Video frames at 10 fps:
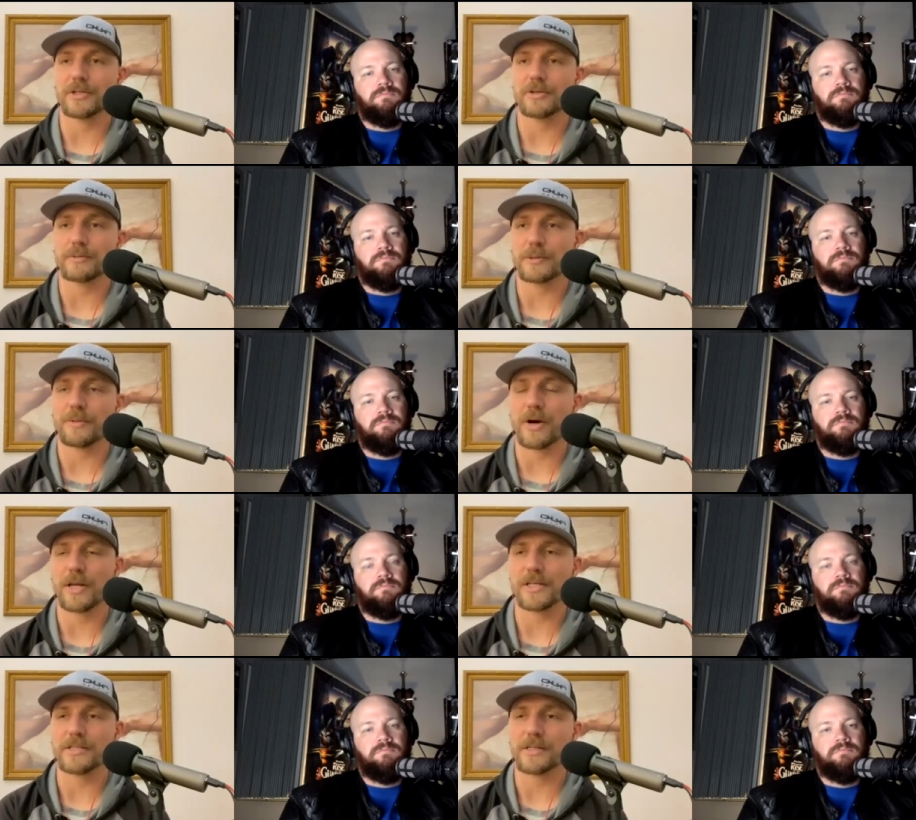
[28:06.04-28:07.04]
Speaker 1: Christmas
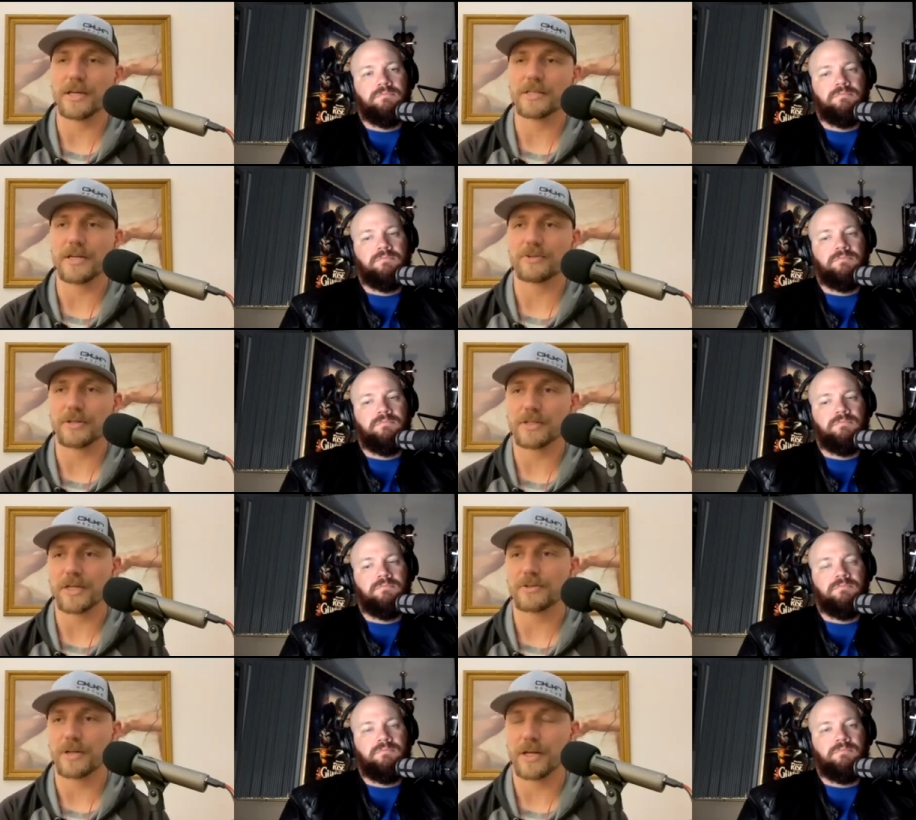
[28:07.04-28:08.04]
parties, etc.,
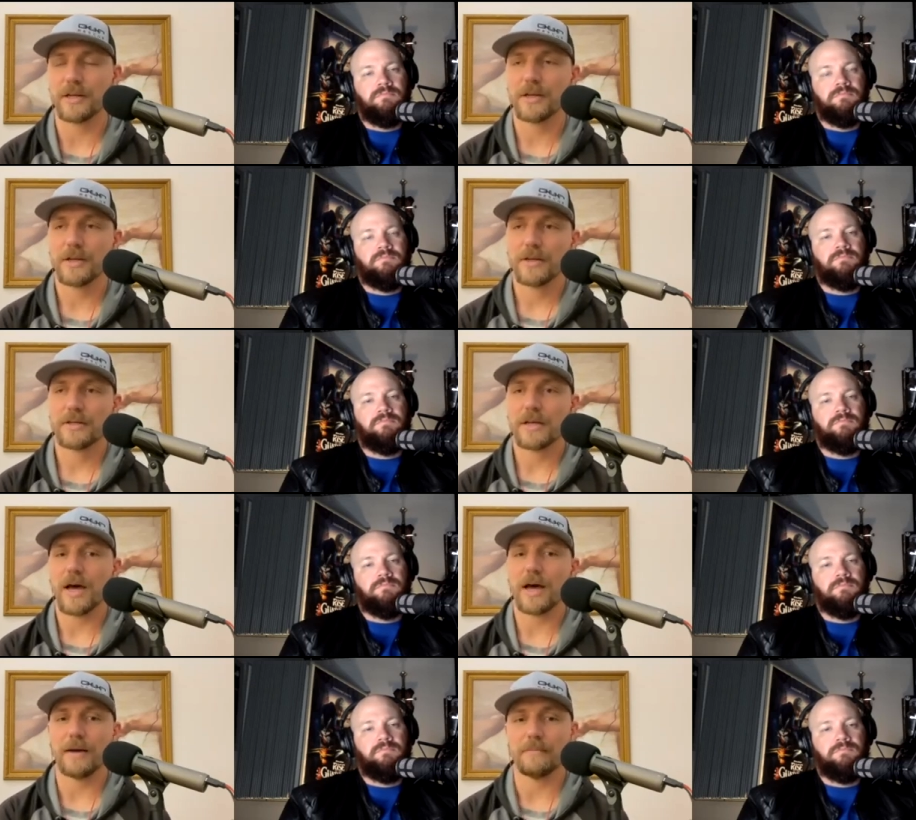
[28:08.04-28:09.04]
etc.,
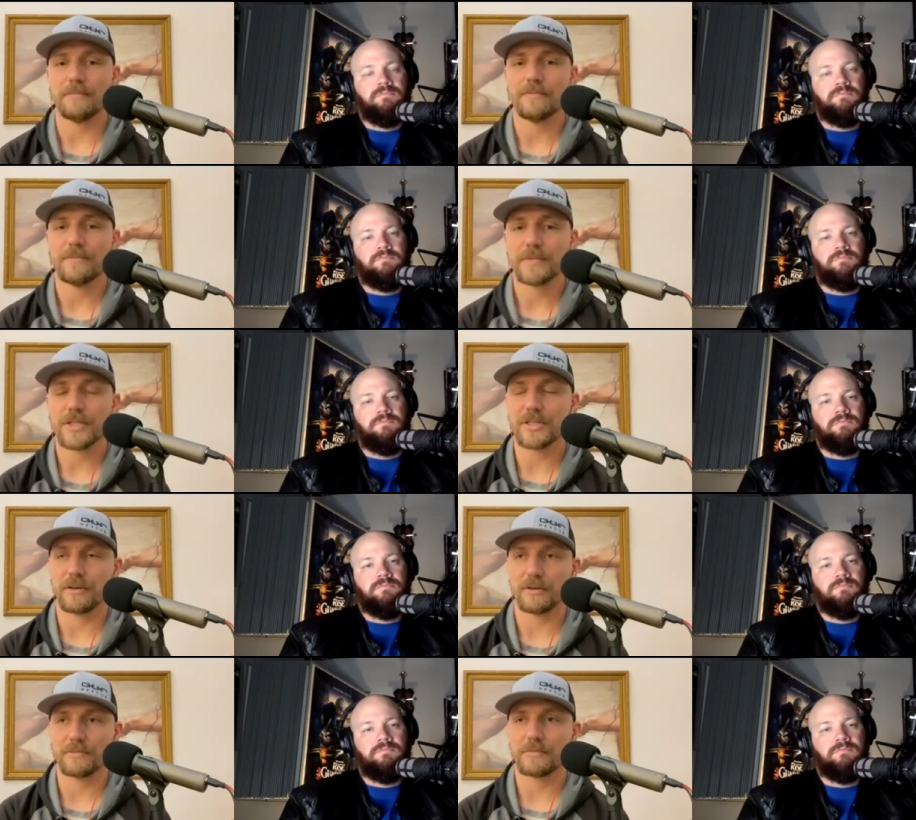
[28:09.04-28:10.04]
um,
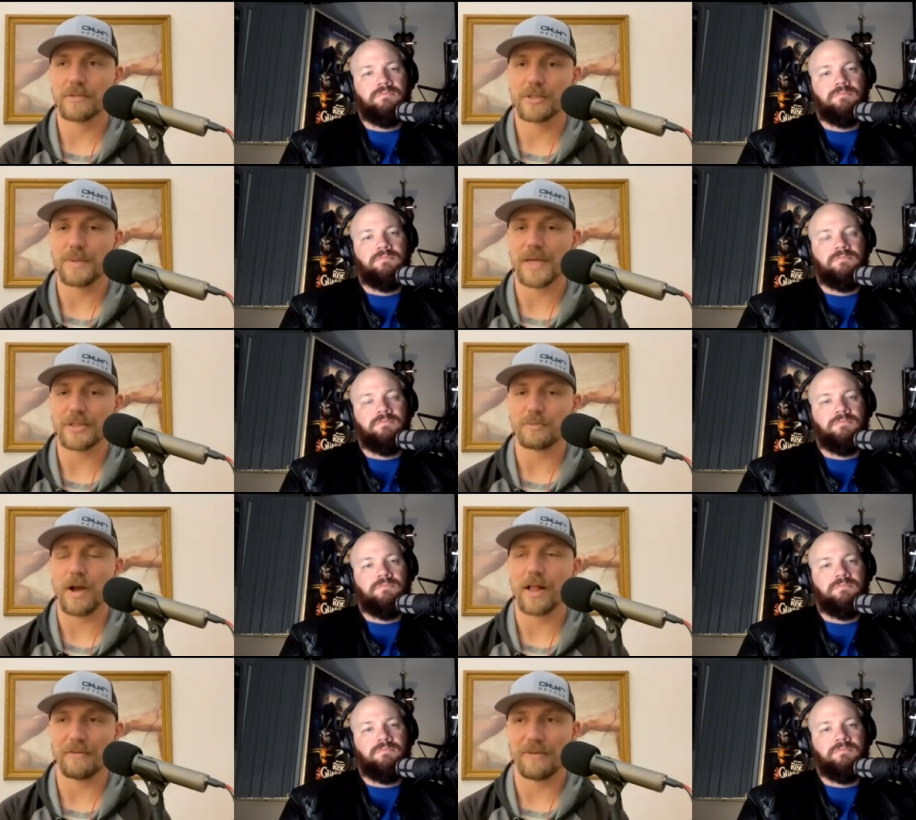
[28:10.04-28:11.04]
still speaks
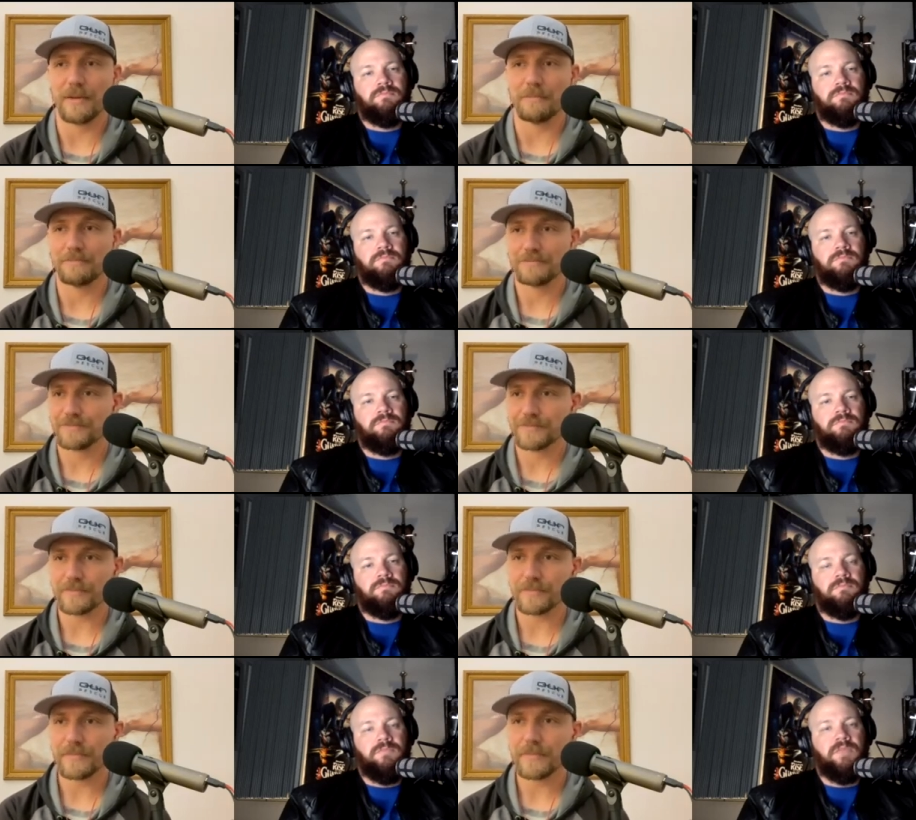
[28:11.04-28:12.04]
well of him.
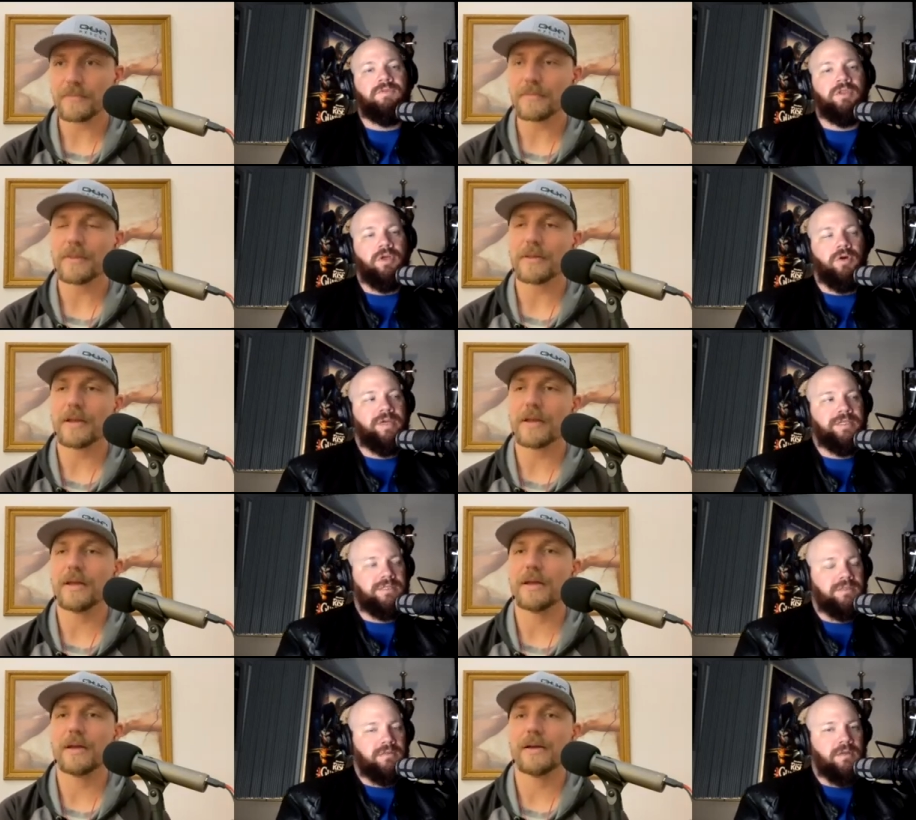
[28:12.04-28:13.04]
Speaker 2: Even though
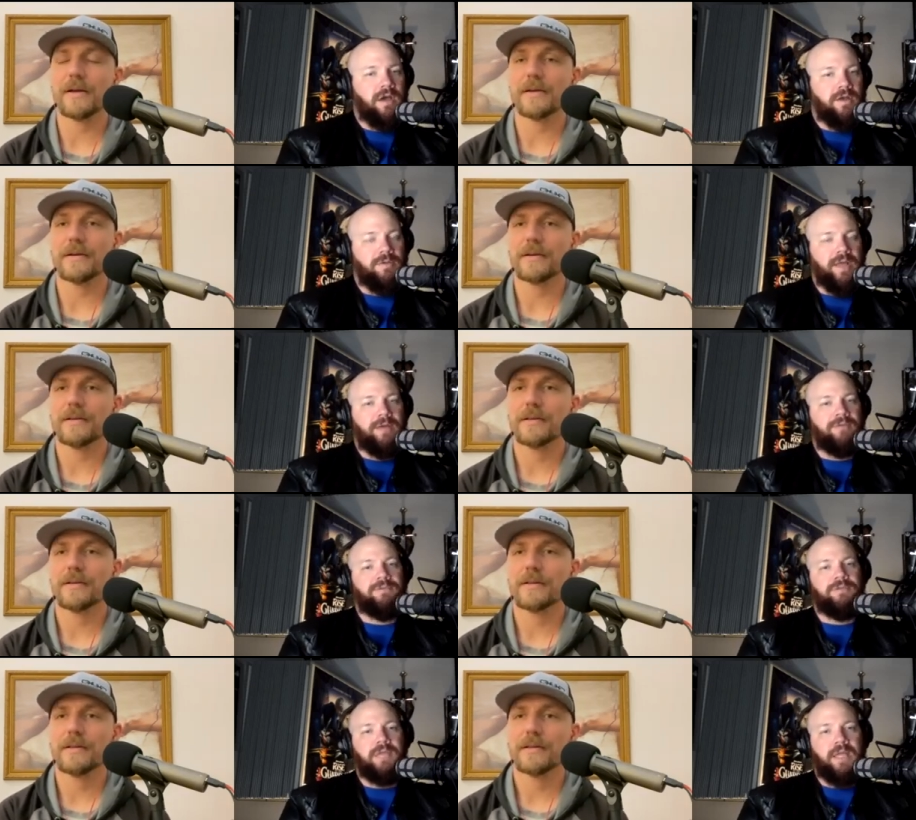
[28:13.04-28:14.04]
he's not
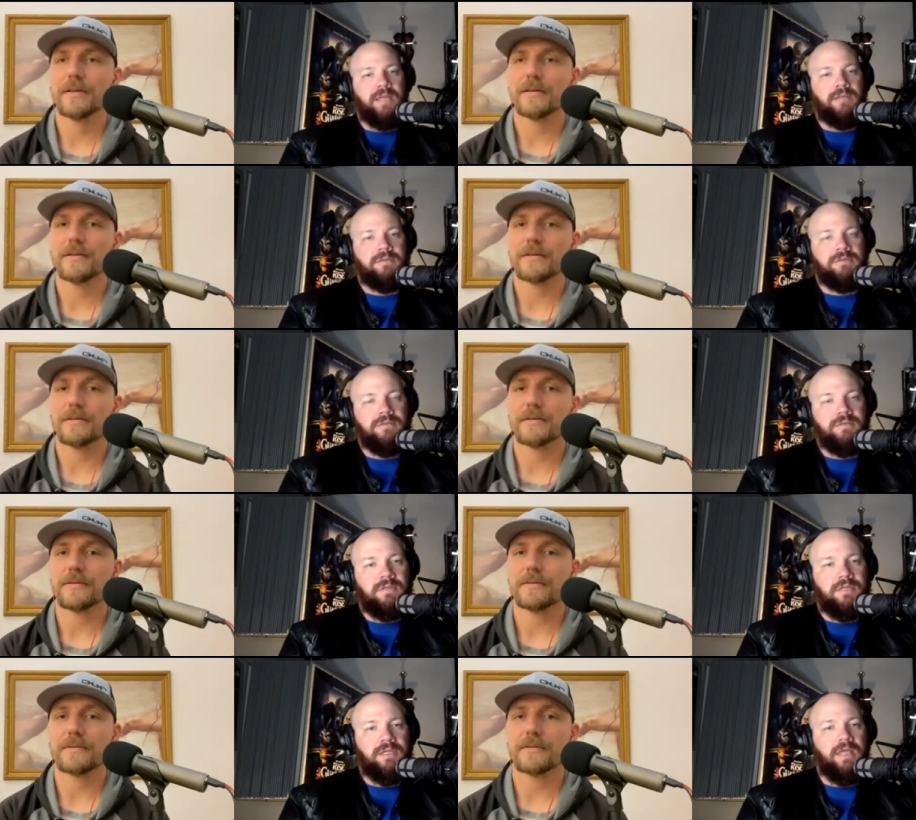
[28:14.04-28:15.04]
around, and
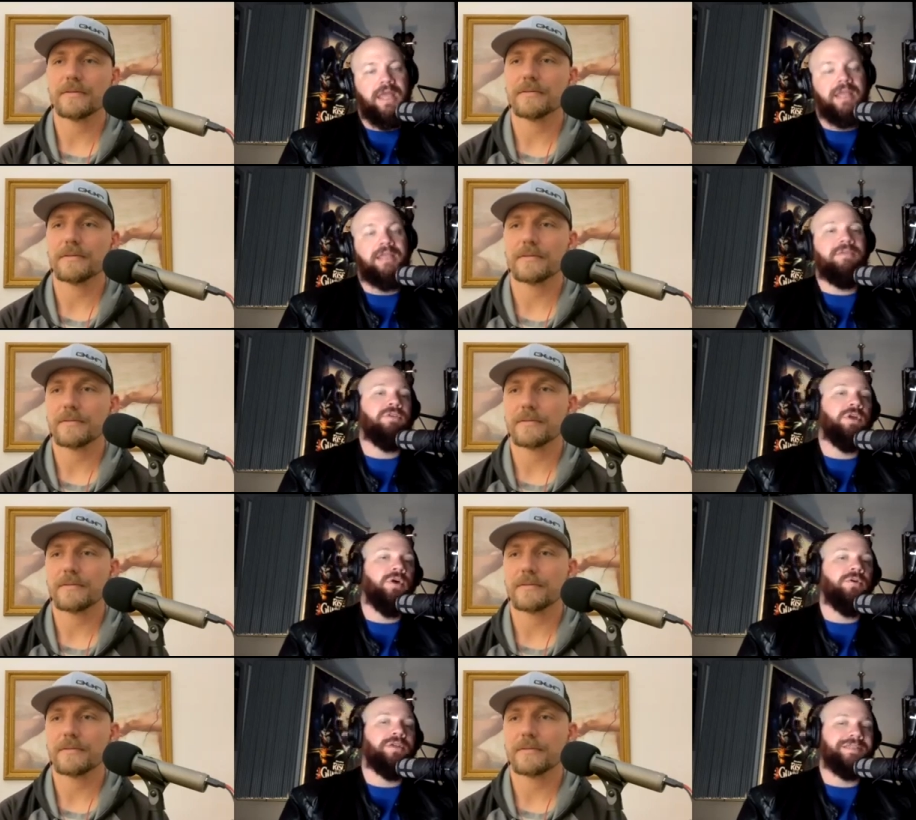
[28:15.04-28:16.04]
he, and even
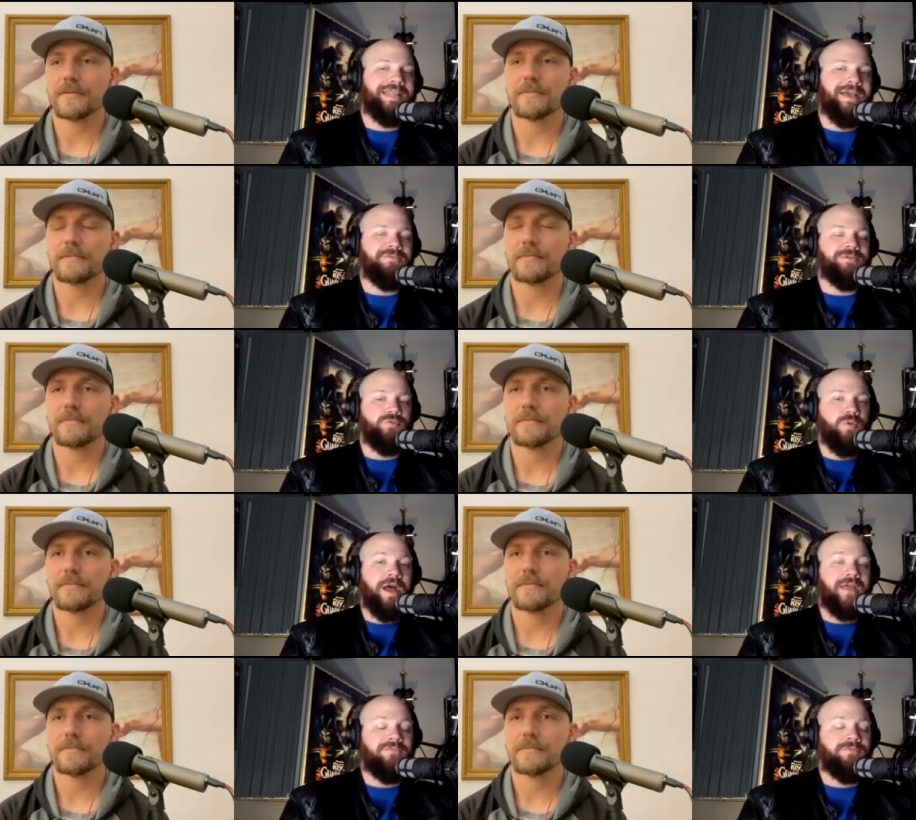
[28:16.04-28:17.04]
though his nephew's
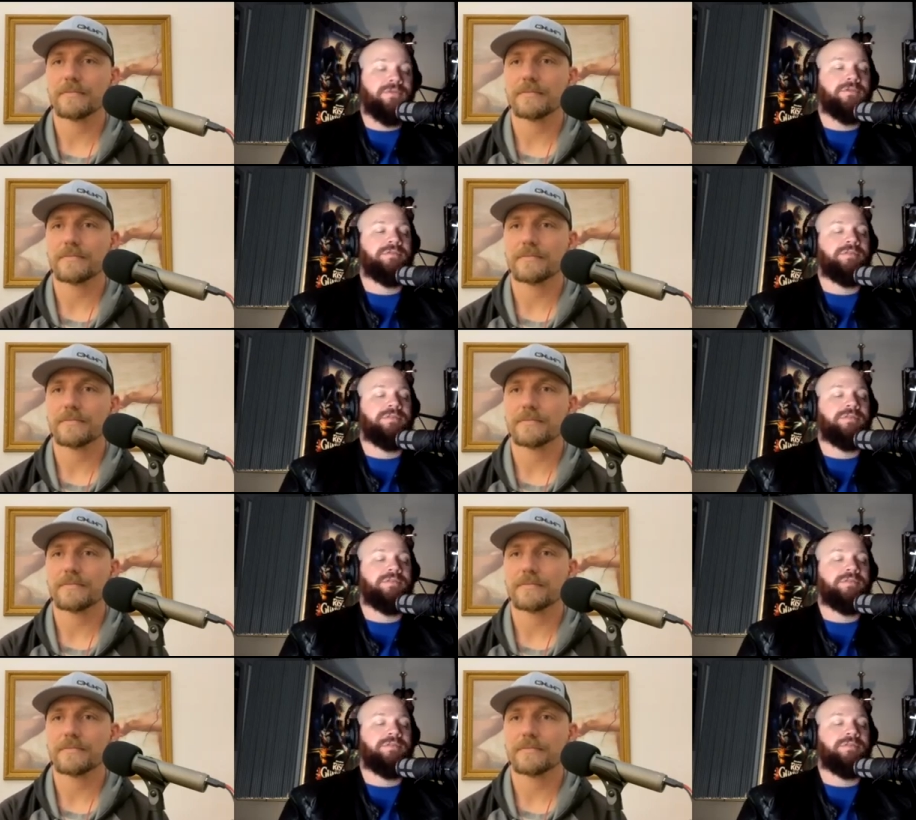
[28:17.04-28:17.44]
wife will